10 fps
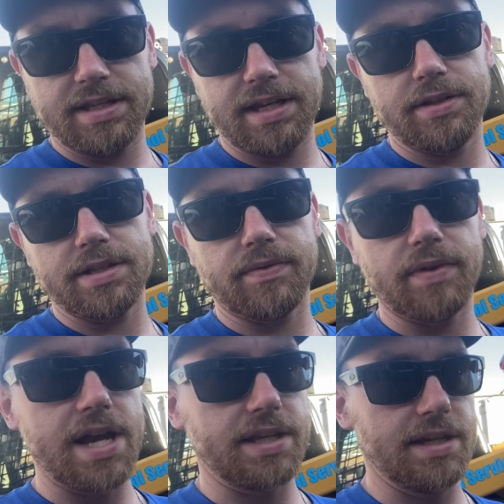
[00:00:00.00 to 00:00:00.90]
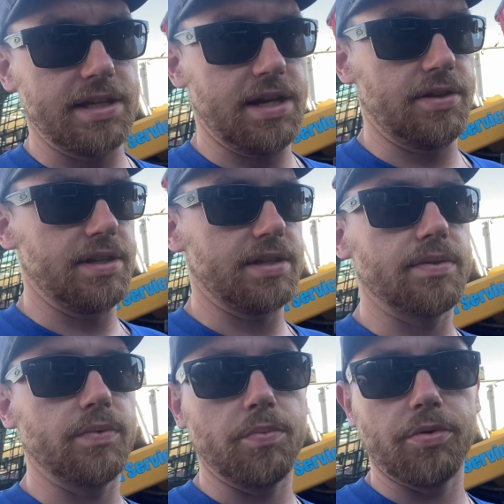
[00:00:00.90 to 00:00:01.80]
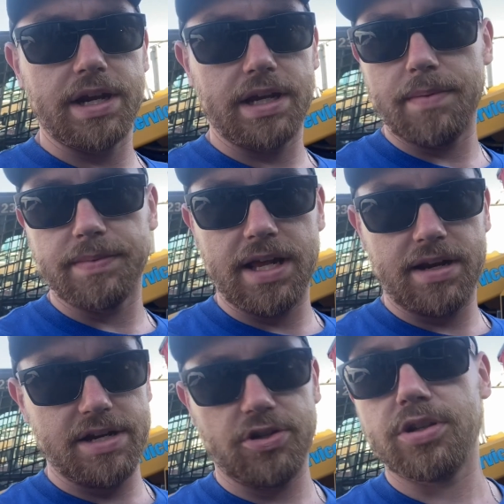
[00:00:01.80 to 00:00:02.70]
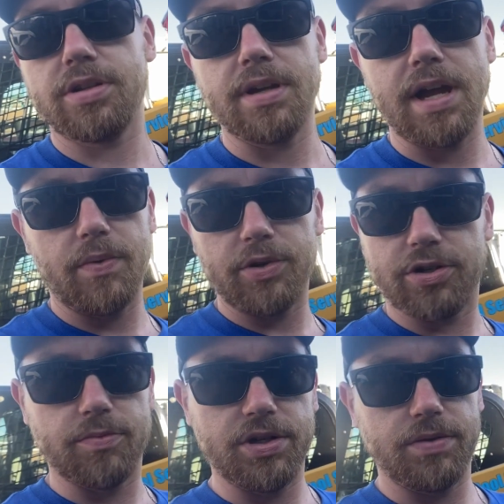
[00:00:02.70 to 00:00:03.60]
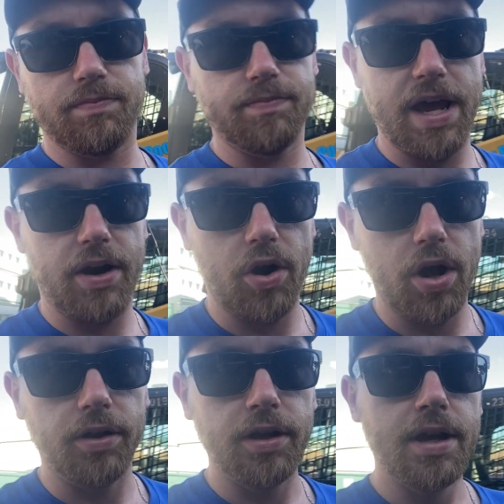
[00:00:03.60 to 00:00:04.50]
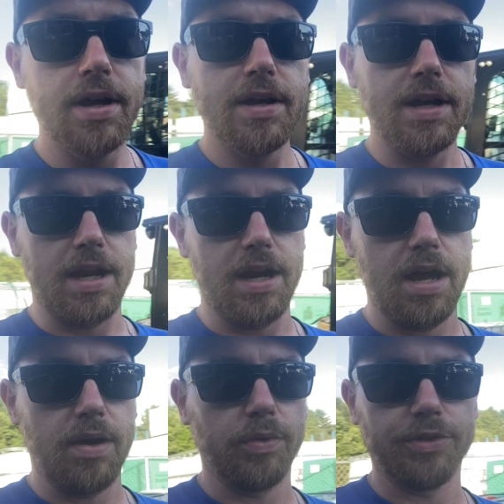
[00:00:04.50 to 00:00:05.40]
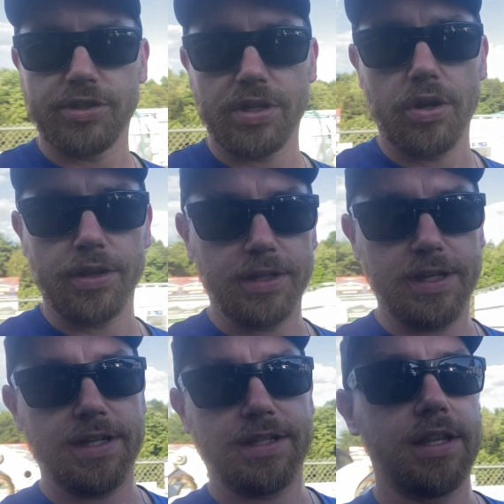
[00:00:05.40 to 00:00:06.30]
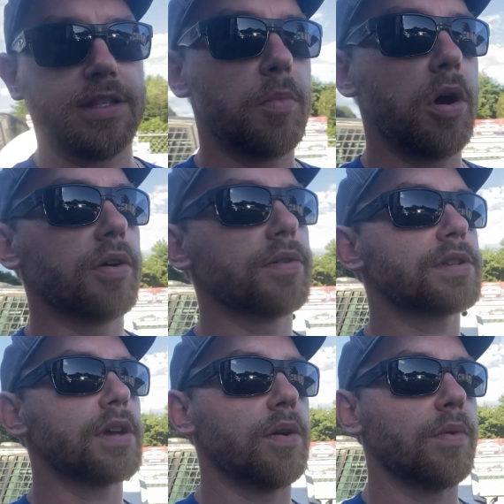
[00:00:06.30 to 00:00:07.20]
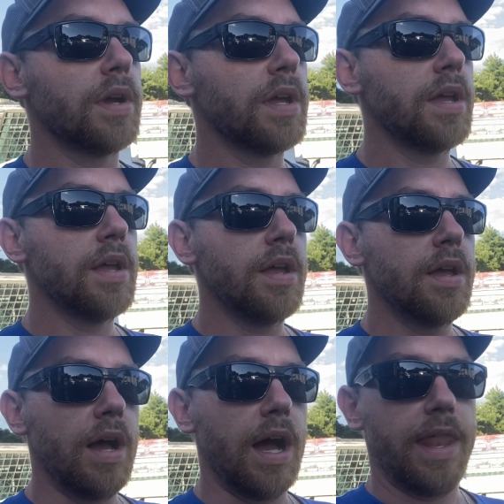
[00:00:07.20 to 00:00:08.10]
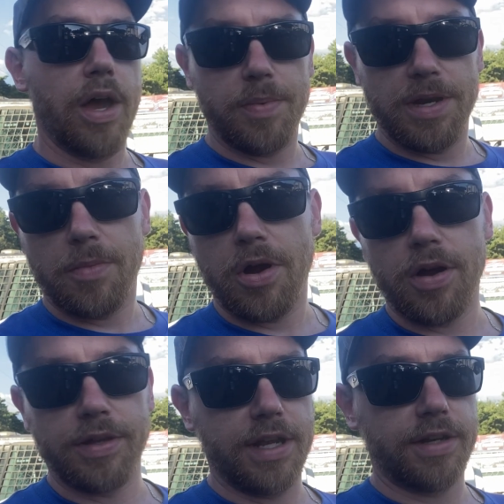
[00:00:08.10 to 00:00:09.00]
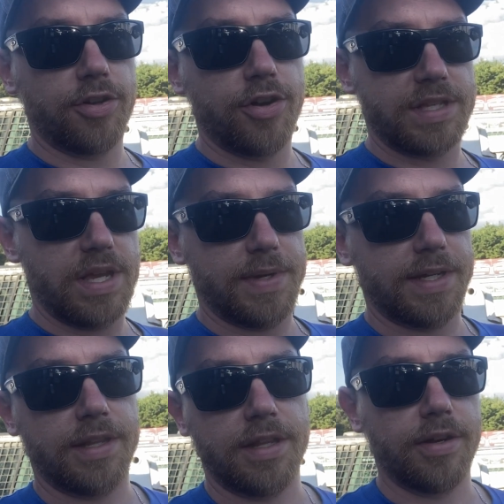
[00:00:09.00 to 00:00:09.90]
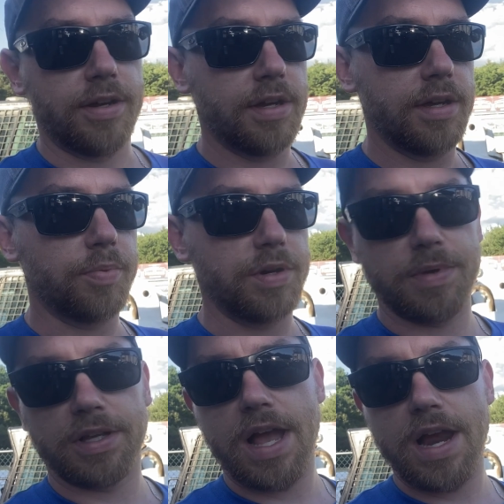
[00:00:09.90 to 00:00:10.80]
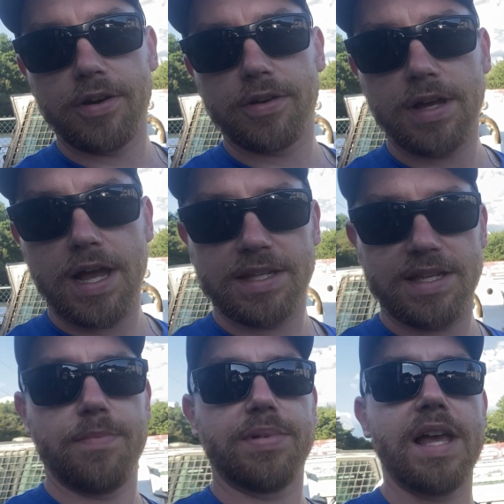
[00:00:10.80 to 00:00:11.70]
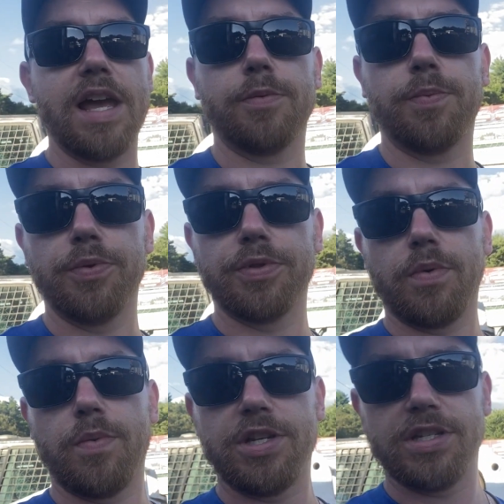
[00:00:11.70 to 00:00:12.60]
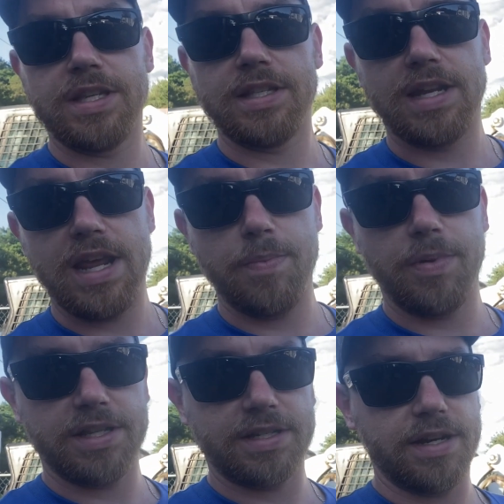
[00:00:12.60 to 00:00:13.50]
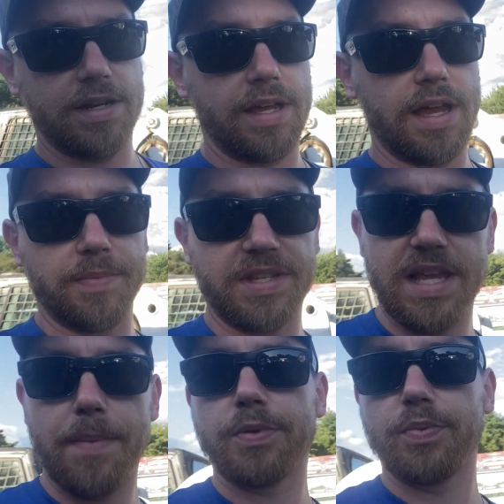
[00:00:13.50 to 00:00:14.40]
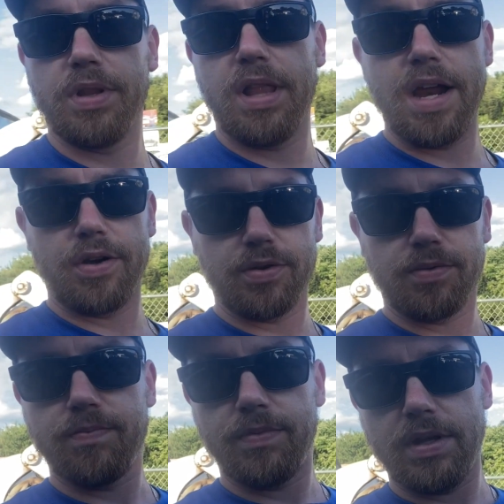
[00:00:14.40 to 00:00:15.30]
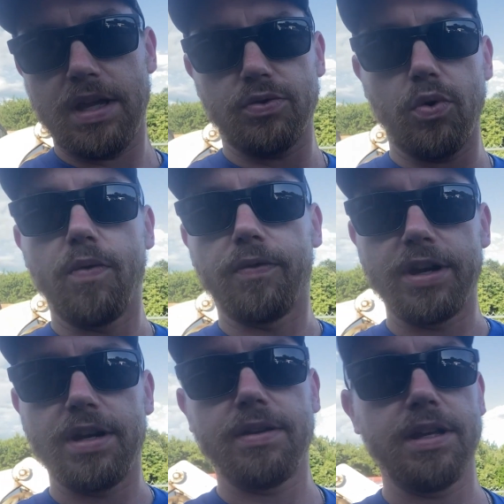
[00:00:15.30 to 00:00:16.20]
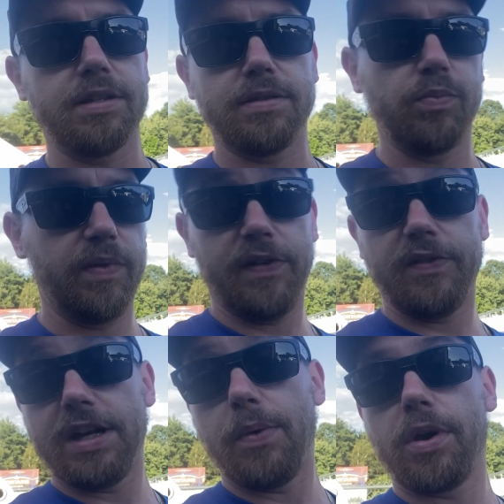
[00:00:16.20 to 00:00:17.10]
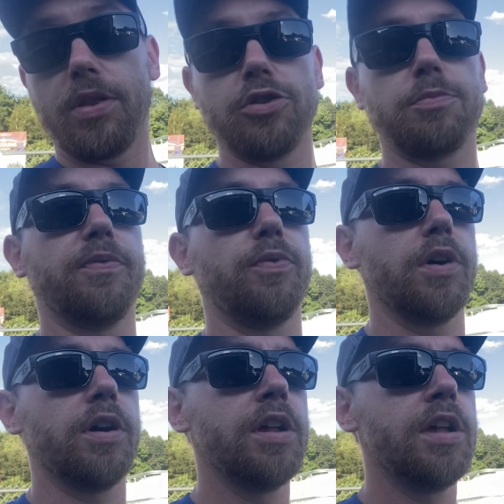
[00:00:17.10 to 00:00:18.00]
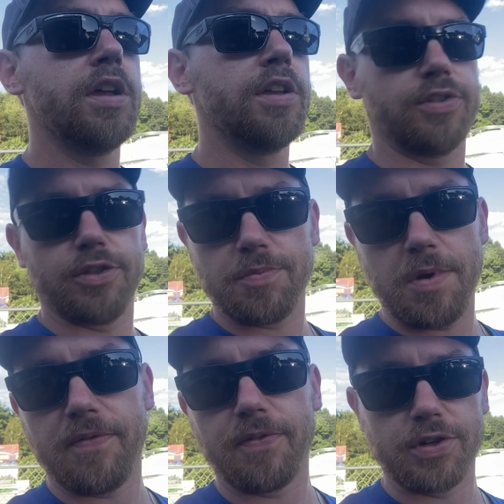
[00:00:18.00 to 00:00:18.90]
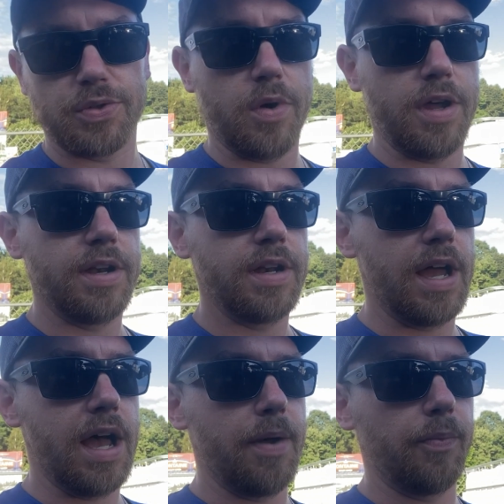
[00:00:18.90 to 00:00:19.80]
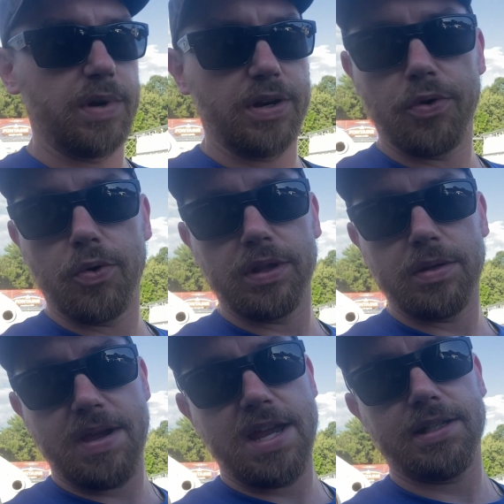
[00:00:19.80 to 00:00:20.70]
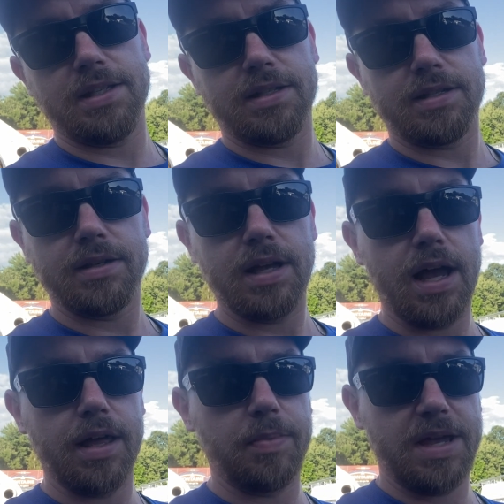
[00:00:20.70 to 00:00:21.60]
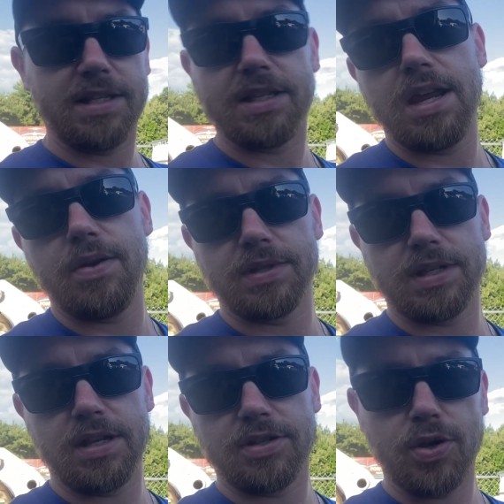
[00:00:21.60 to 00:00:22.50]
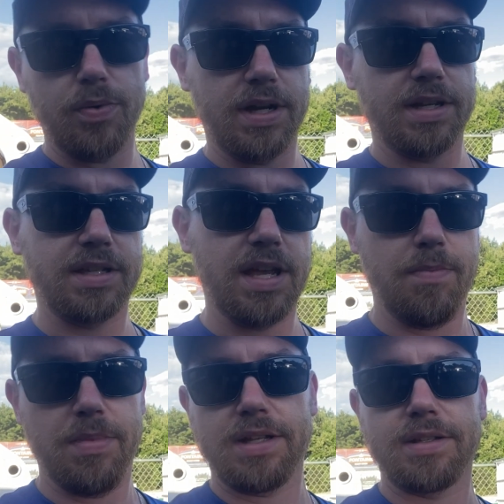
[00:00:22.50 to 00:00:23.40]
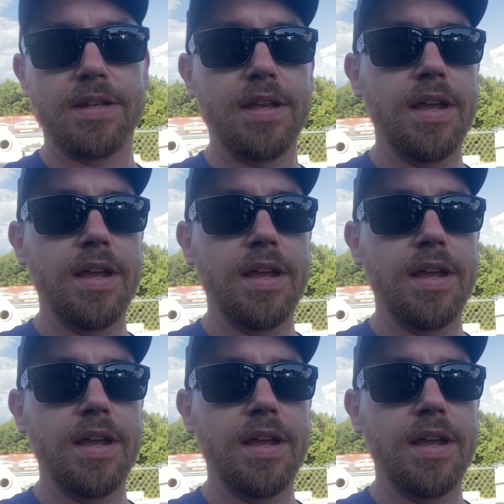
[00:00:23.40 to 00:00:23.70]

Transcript: take a list, and Ryan's gonna take a list, and we'll break it up 10 each, uh, which shouldn't be bad at all and uh, we'll just get all the cleanings done tomorrow. So uh, that will be tomorrow. And then Thursday, we get another pretty big liner. Uh, same size pool as the one we just did today, but it's got um, steps with liner that's over it. And we've never done one of those before. So this will be our first one. Um, we don't know what the base is. Uh, the base today was a stone dust type mix.